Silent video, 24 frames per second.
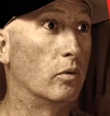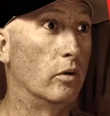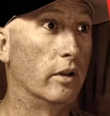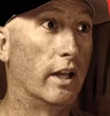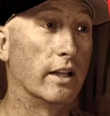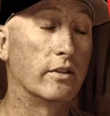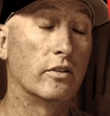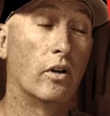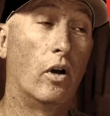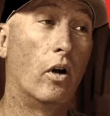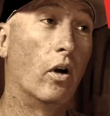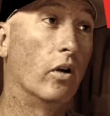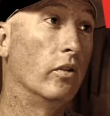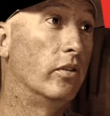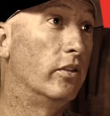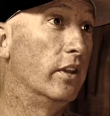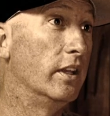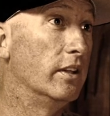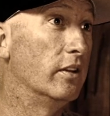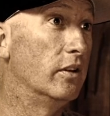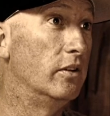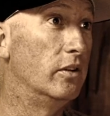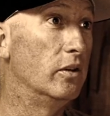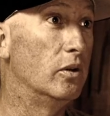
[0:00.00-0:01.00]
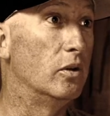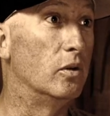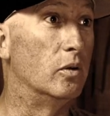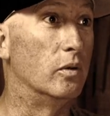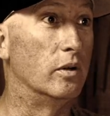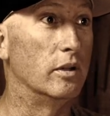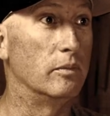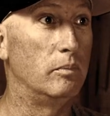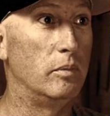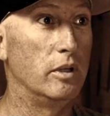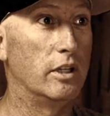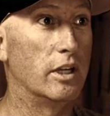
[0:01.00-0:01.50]
Well, that's a hard thing to do.
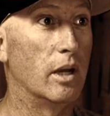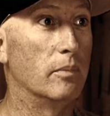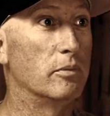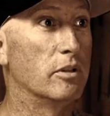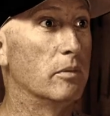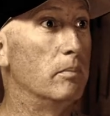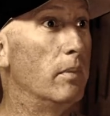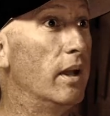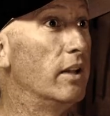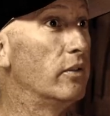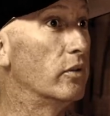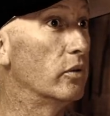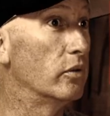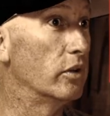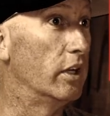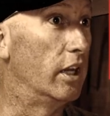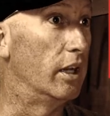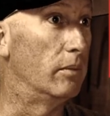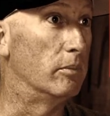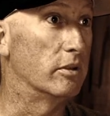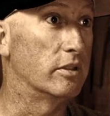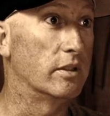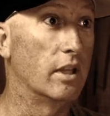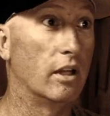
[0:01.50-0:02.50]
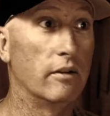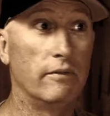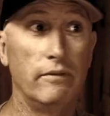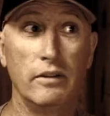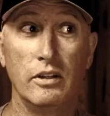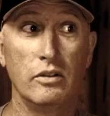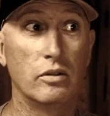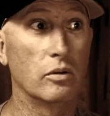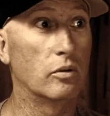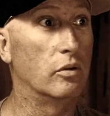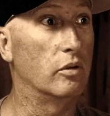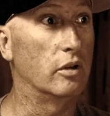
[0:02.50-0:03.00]
It becomes a mental game. It's not a
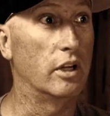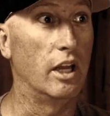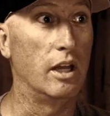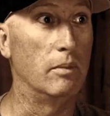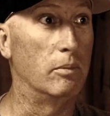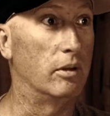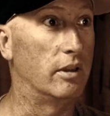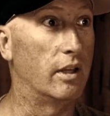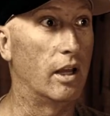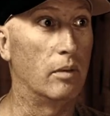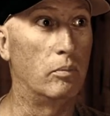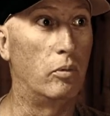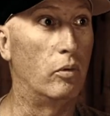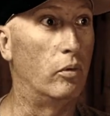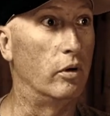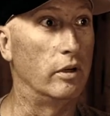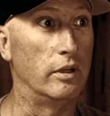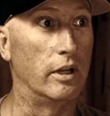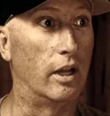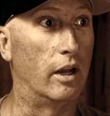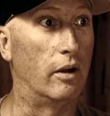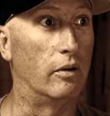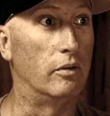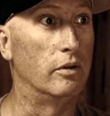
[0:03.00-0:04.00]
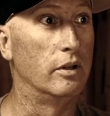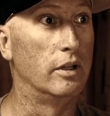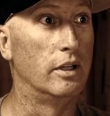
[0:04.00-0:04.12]
physical game at that point now.